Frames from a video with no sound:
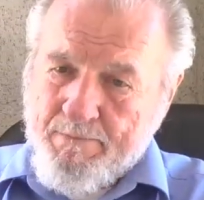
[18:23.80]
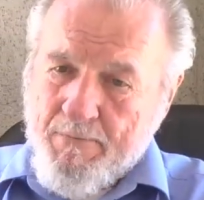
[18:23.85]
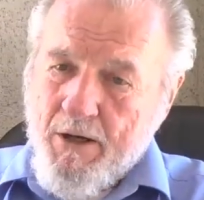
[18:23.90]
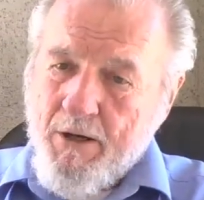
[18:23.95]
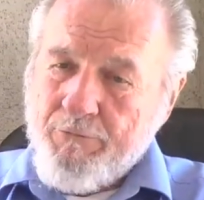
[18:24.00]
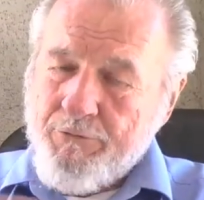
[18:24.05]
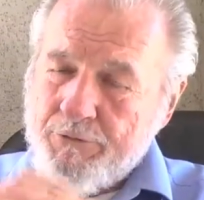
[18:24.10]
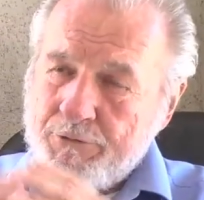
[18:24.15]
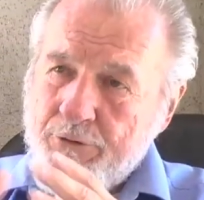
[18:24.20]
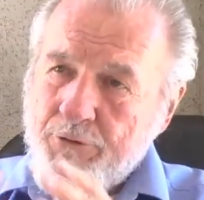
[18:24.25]

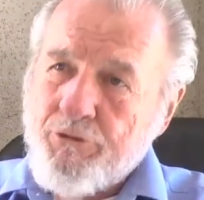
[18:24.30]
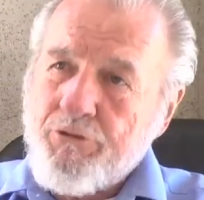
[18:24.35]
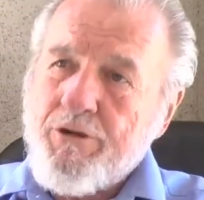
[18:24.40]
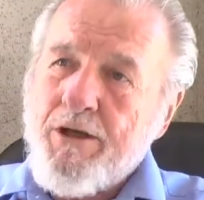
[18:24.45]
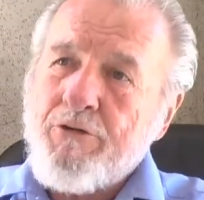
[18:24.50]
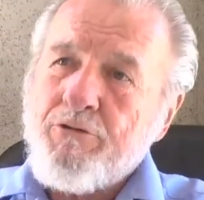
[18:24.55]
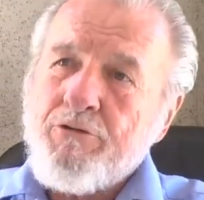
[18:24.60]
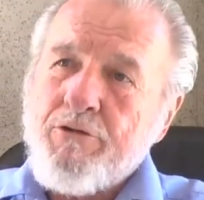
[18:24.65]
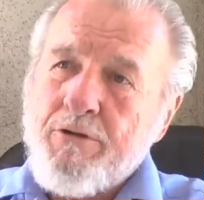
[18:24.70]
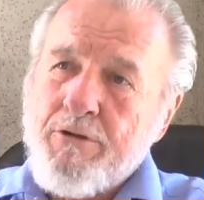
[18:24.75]
of the
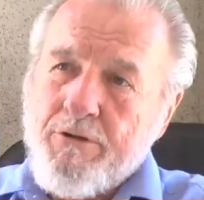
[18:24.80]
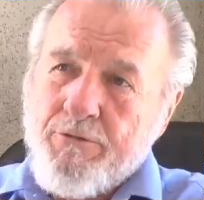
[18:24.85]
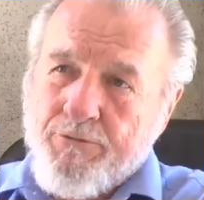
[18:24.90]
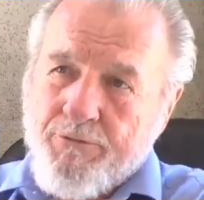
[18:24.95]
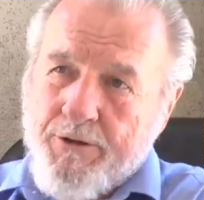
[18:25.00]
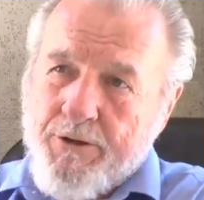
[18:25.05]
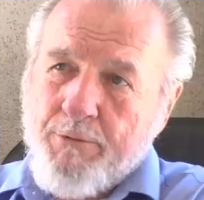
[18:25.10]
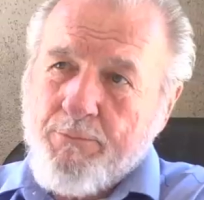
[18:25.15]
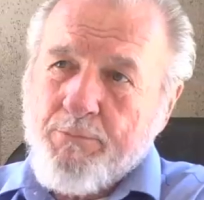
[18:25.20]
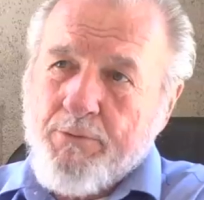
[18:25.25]
necessity of
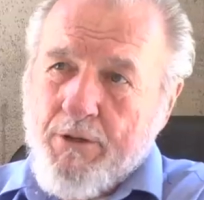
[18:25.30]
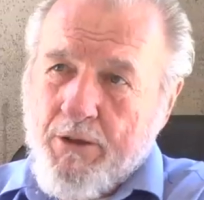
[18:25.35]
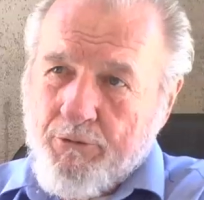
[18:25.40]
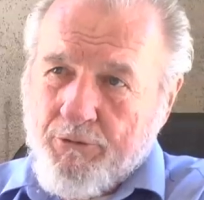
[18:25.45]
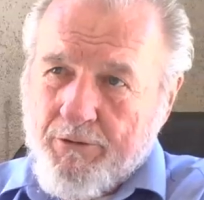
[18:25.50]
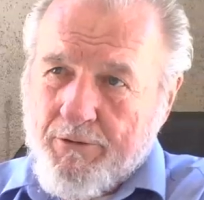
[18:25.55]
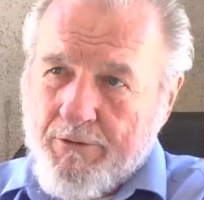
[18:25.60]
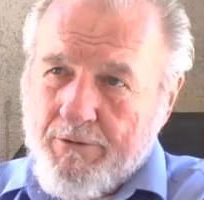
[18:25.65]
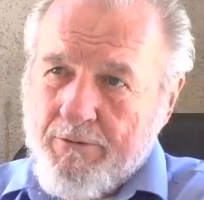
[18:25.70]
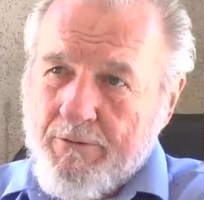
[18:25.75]
their
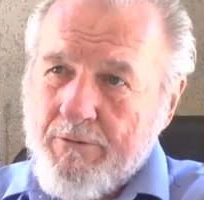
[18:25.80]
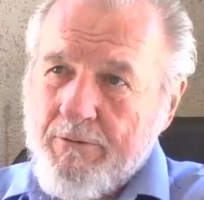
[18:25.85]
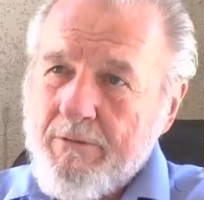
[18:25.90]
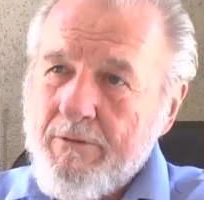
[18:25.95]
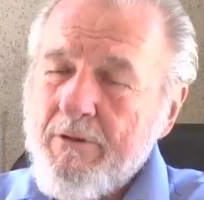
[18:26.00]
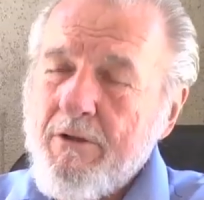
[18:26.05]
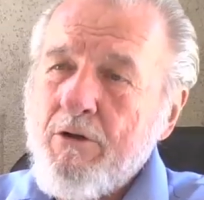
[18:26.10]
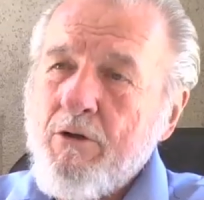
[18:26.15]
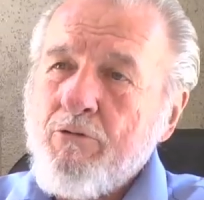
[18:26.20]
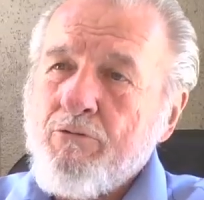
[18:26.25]
president,
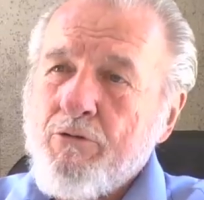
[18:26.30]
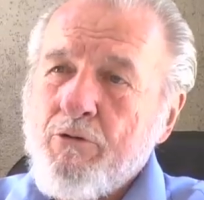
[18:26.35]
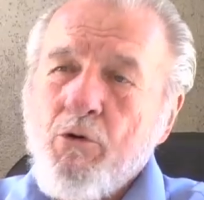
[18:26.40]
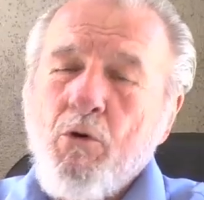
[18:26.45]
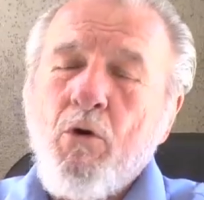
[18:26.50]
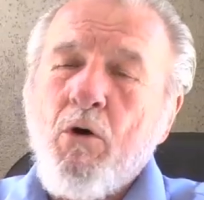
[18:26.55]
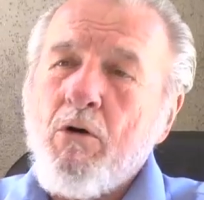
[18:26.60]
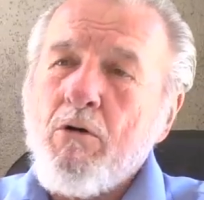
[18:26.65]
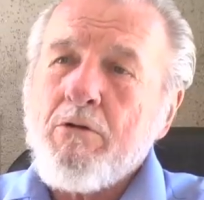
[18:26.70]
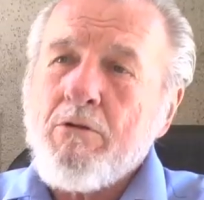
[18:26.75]
for
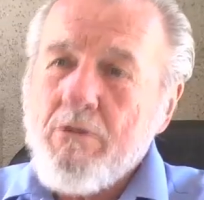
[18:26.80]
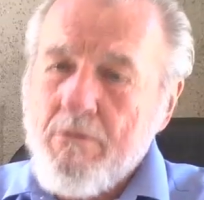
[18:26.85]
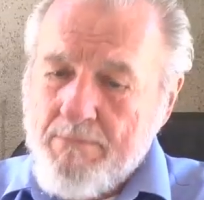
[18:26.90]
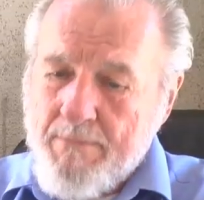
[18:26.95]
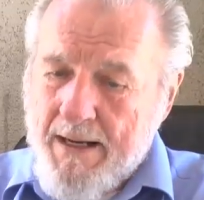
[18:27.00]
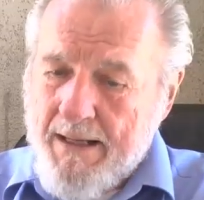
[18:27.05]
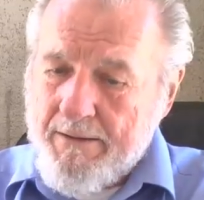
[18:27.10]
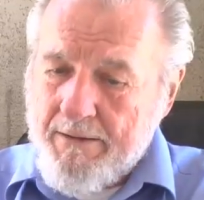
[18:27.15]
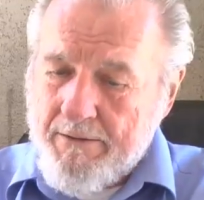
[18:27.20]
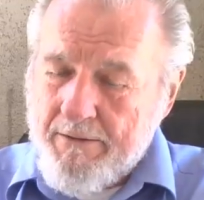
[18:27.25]
all
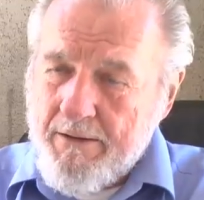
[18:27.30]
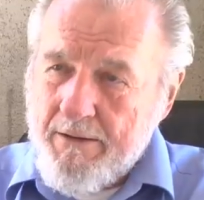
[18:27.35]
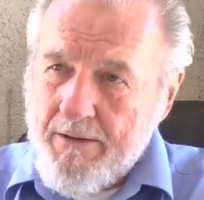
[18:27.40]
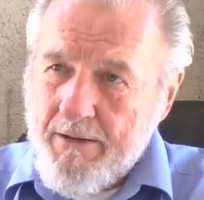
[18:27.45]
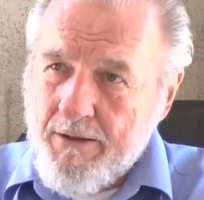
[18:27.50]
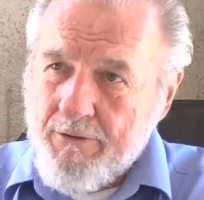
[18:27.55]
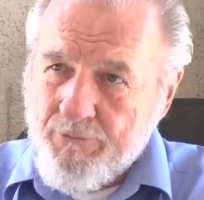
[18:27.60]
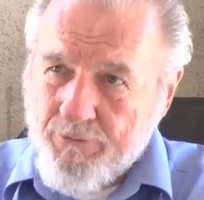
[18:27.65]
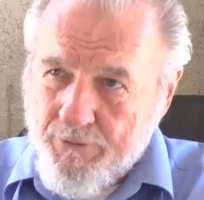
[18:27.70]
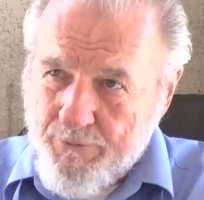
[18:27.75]
humanity
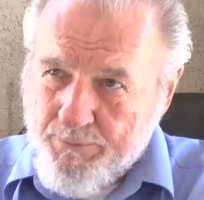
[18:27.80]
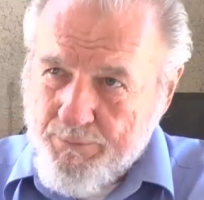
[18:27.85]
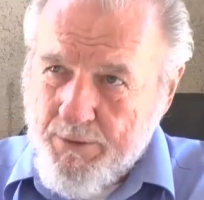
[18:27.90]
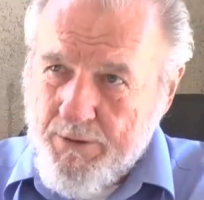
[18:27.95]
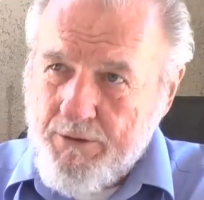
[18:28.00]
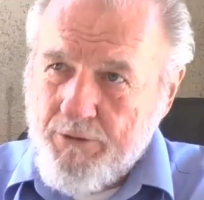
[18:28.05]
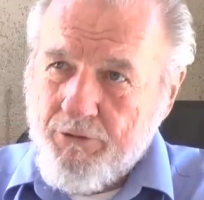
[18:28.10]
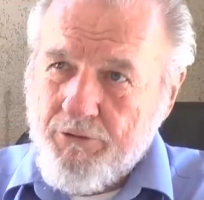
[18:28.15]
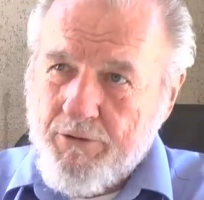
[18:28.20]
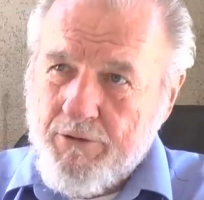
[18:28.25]
and for
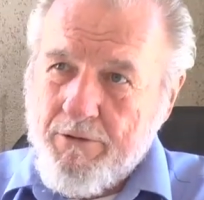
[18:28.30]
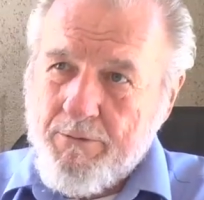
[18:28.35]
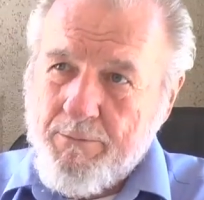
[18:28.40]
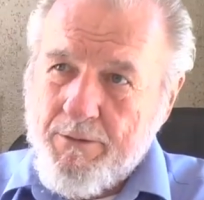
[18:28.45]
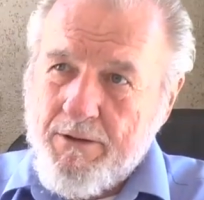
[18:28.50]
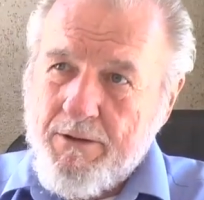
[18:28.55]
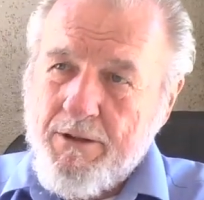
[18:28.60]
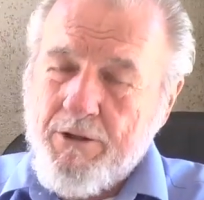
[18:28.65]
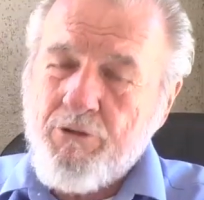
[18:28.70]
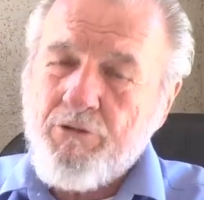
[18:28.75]
peace in the
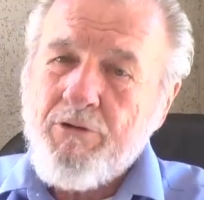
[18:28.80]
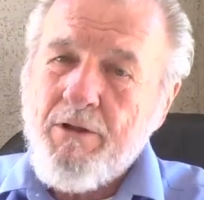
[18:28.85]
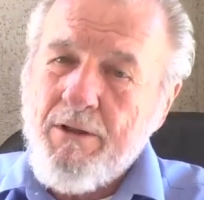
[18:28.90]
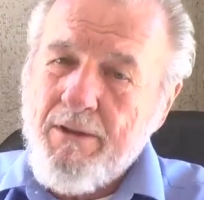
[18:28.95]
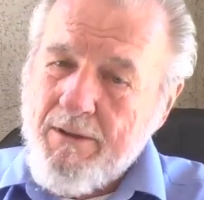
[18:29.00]
Mideast,